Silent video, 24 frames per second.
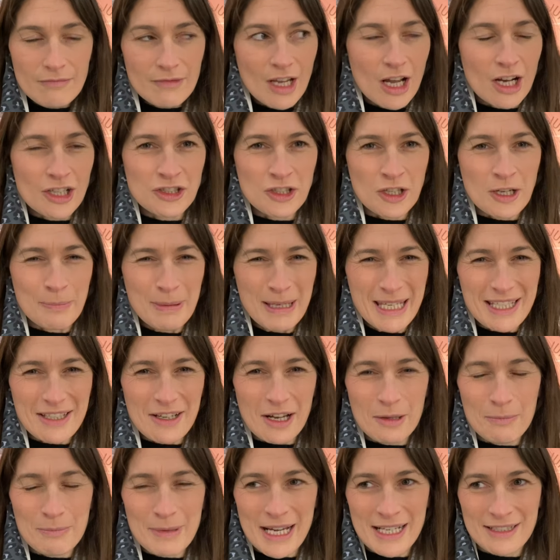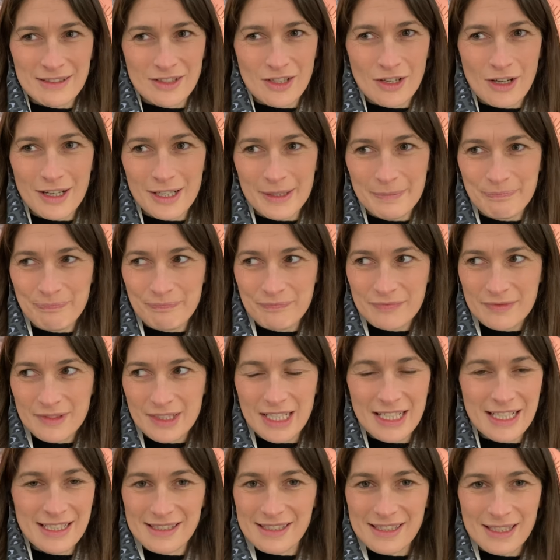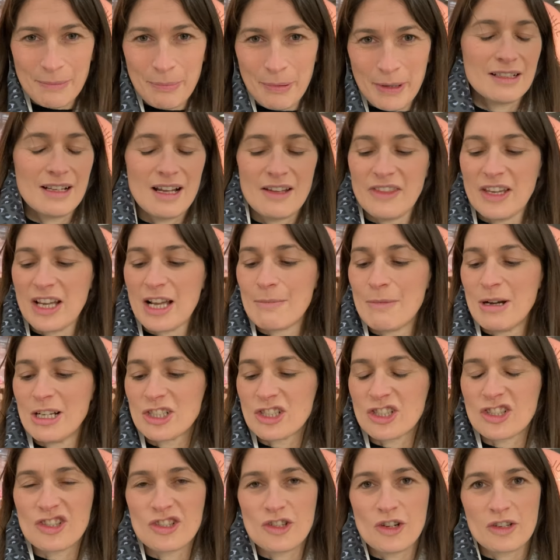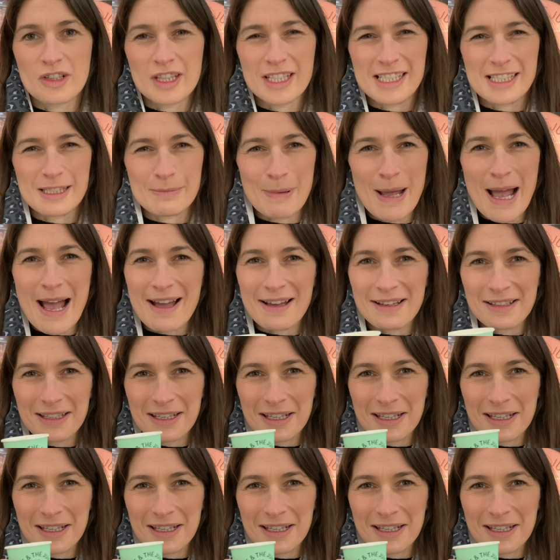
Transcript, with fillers: I took a big gulp that time. I did sip it. I think I might just knock this back.